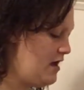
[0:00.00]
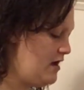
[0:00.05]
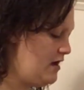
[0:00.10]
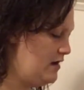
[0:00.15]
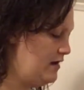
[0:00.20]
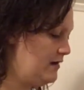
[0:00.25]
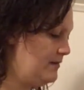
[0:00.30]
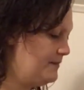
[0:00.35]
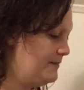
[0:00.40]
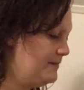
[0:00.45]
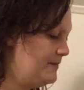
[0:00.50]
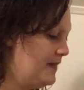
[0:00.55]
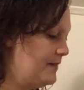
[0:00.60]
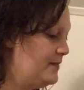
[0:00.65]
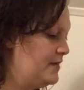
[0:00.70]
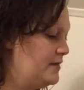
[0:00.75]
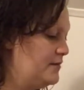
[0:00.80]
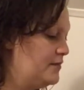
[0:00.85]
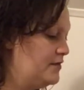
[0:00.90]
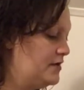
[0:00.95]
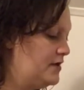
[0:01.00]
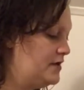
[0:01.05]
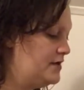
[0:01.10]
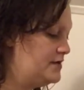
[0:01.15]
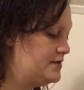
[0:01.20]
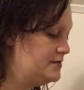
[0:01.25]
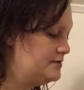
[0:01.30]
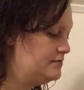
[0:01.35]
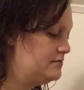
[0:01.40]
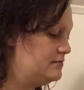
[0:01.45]
I'm gonna
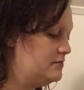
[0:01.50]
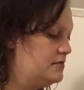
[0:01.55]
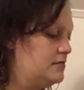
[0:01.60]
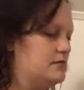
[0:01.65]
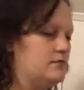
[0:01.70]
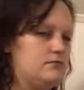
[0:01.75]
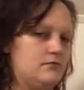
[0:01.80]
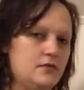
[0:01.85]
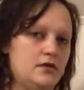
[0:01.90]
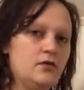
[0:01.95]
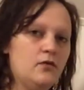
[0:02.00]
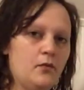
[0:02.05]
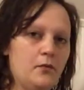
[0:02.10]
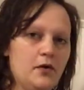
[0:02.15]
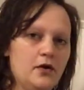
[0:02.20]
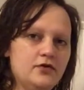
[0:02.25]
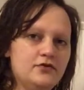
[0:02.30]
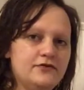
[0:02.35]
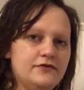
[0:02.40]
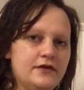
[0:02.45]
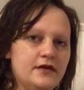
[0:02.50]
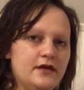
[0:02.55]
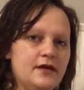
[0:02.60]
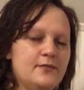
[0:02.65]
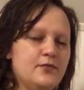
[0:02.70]
put equal parts in.